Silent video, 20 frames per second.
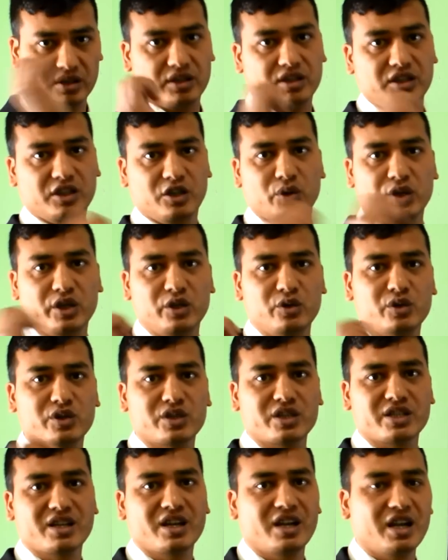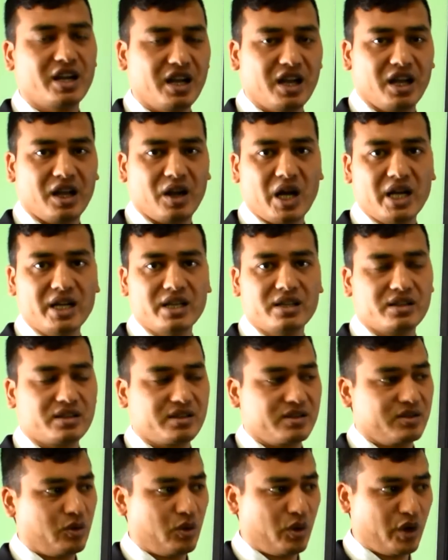you use, right,
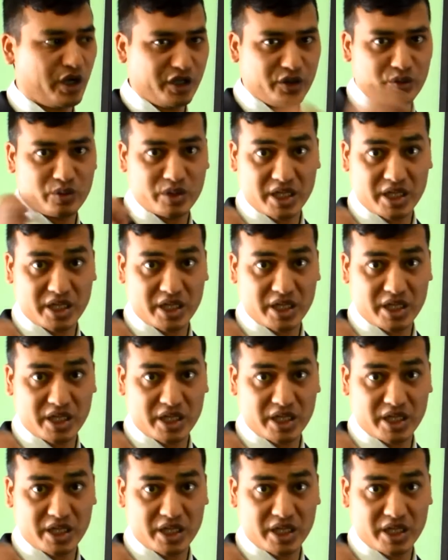when you